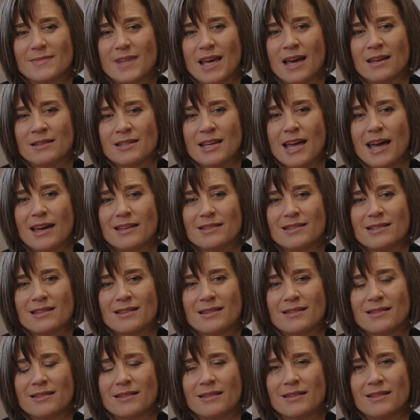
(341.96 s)
and yet
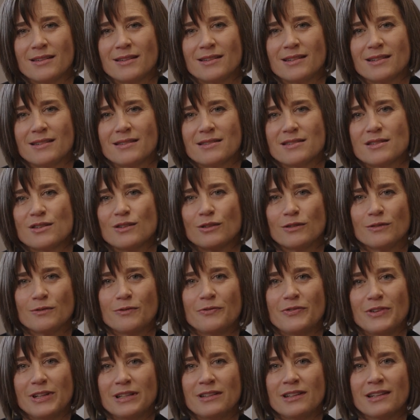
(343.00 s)
still
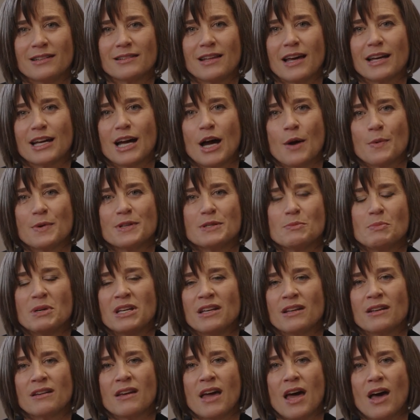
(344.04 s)
feeling like I was
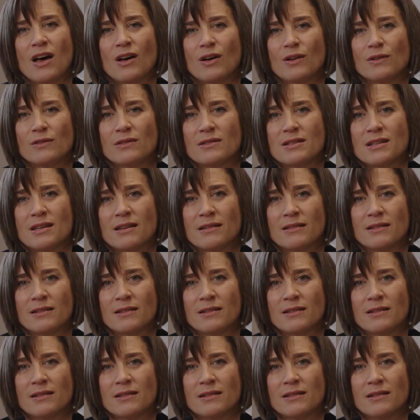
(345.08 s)
being held